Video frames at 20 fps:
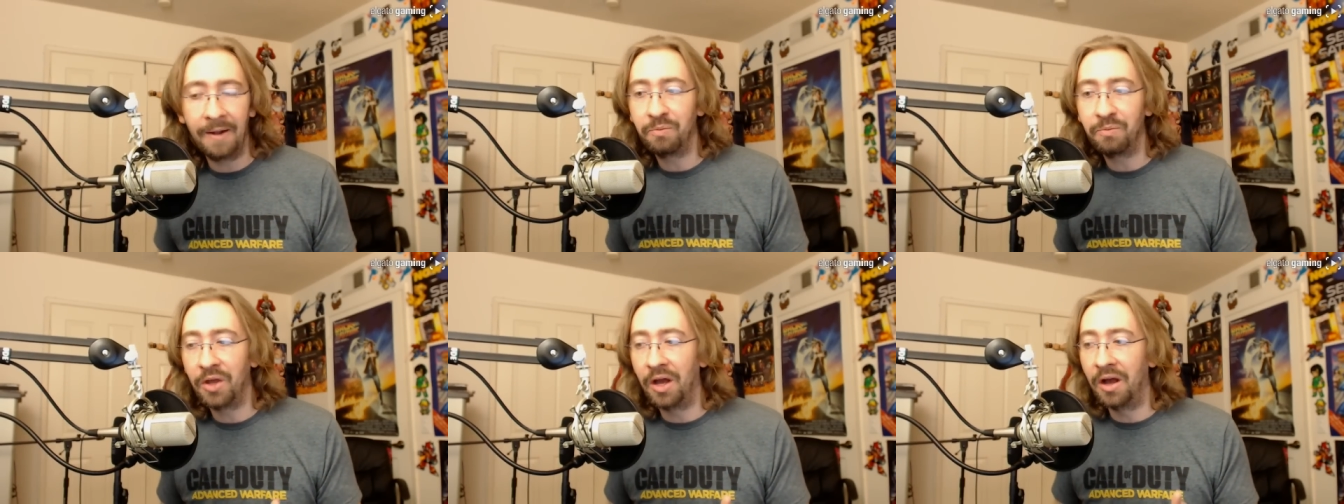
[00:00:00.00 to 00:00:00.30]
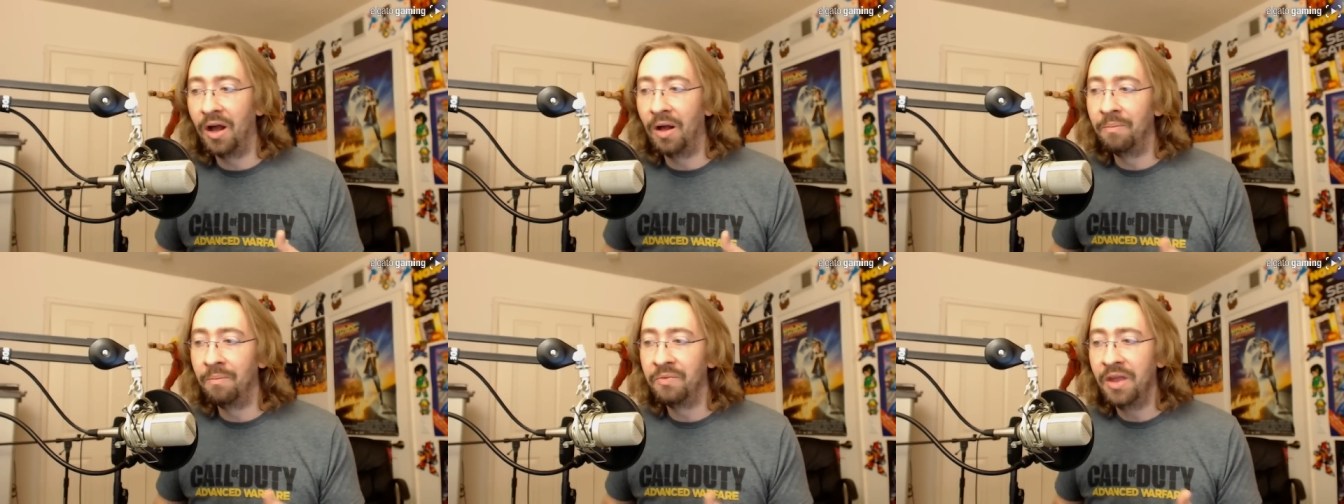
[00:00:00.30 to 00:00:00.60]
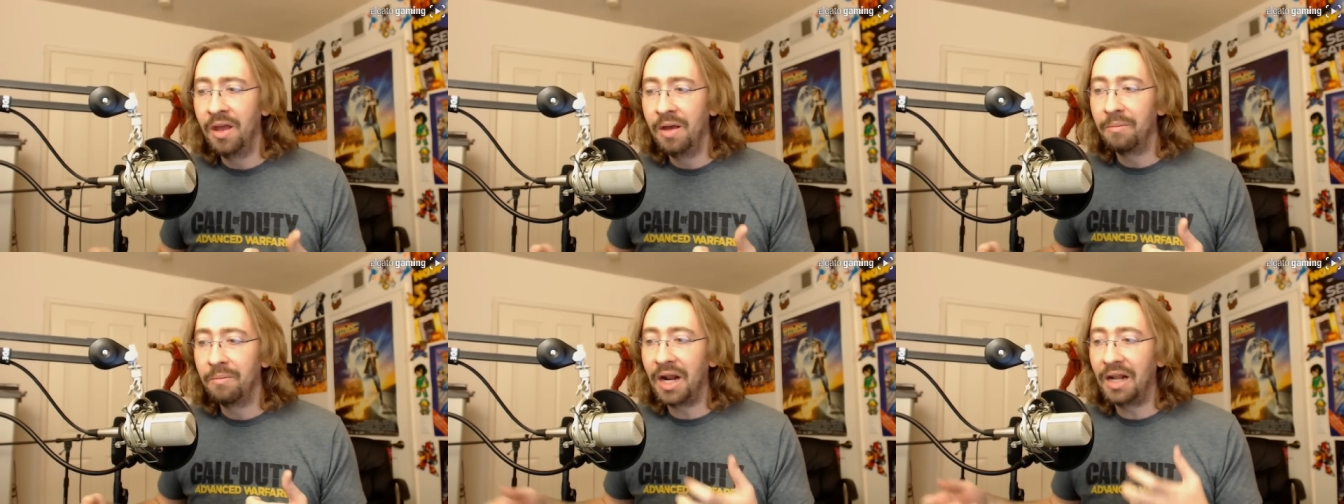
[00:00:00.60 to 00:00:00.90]

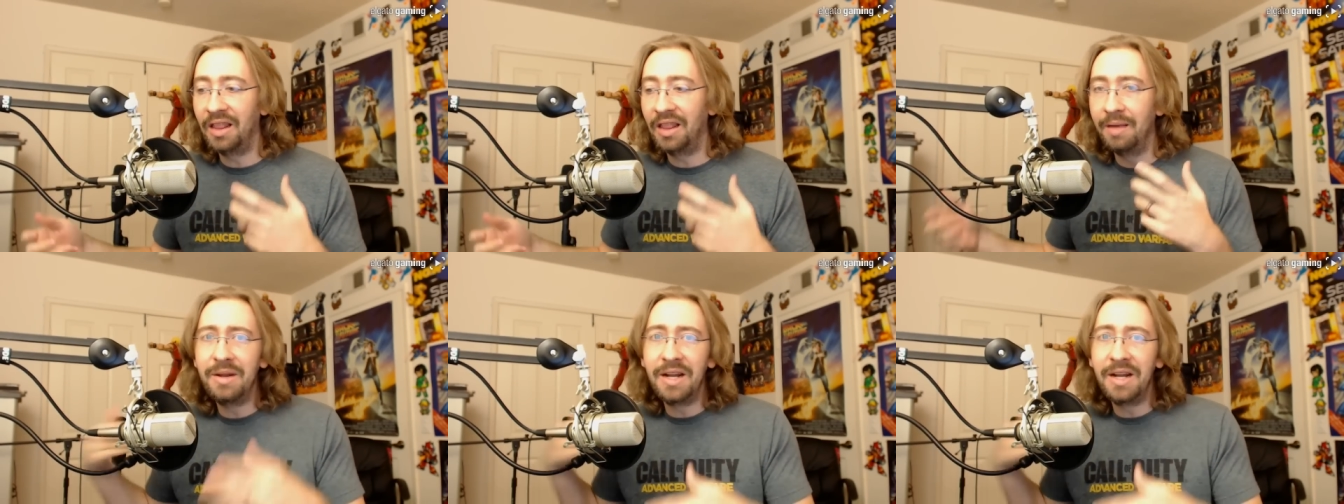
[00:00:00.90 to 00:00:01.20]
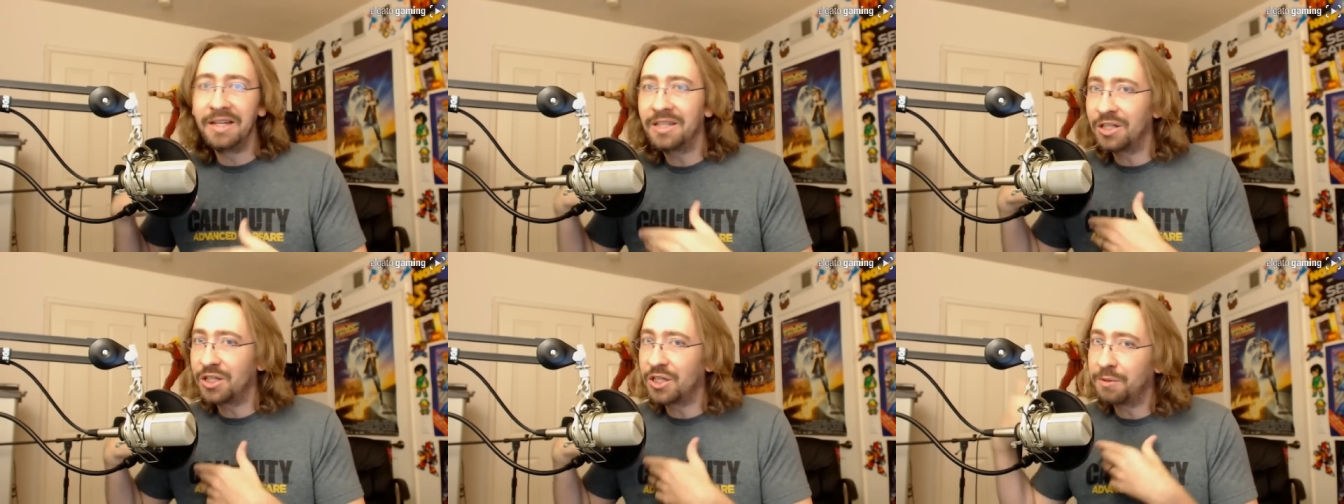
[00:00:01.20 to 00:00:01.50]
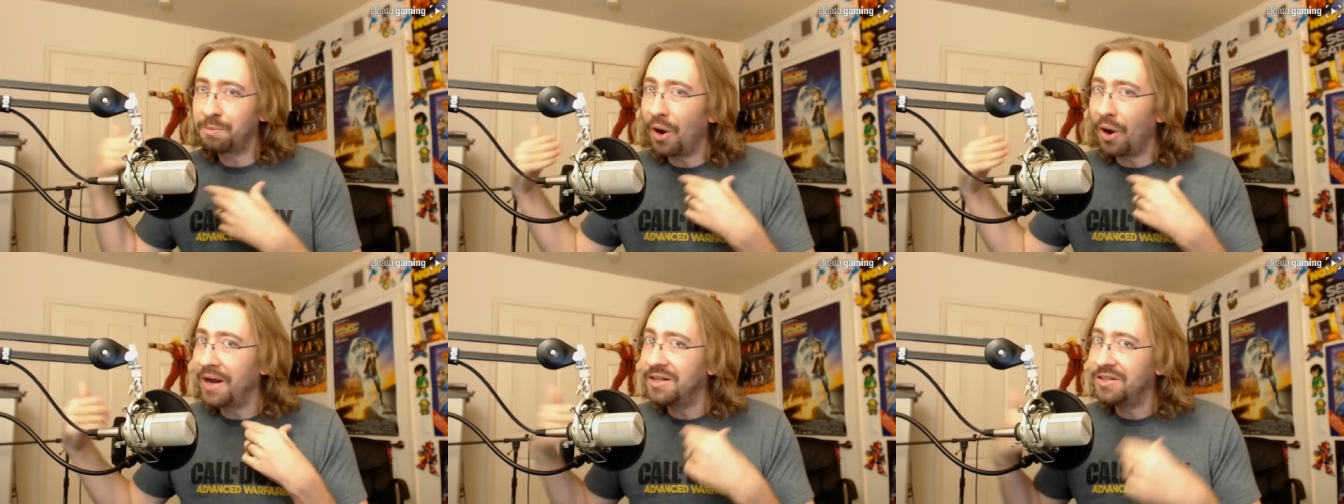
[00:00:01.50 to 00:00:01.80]
But I'd limit it to
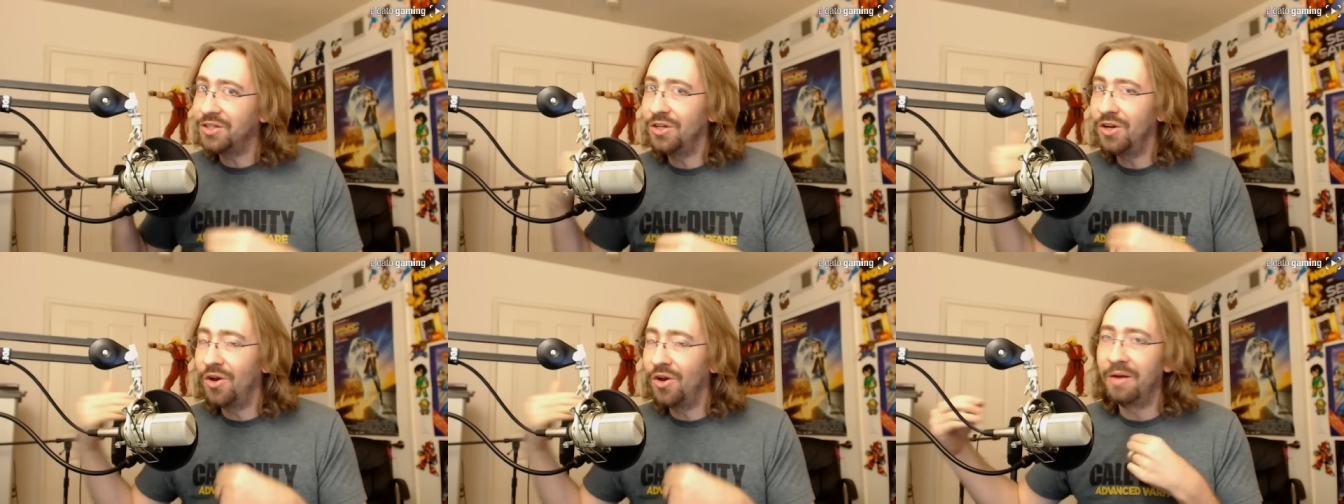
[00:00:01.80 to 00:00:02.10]
sprites, you know,